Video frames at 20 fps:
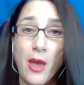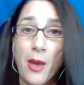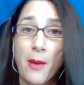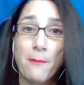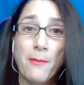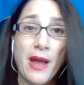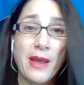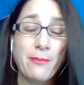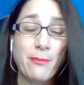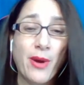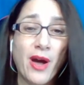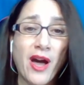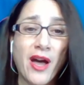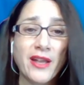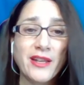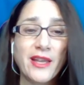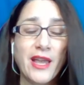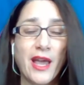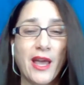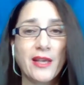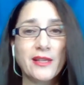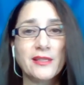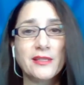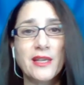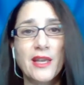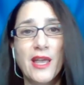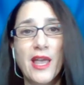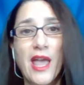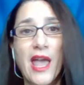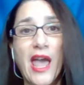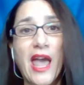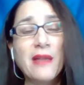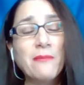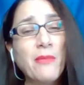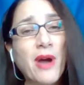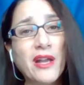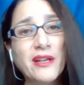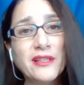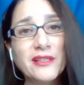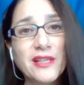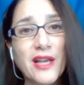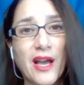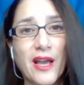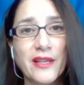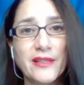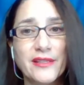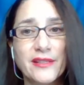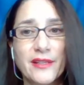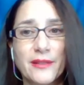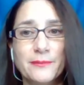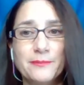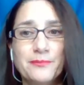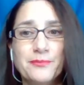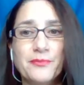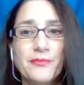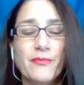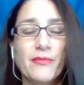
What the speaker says: my podcasts, and monetize them?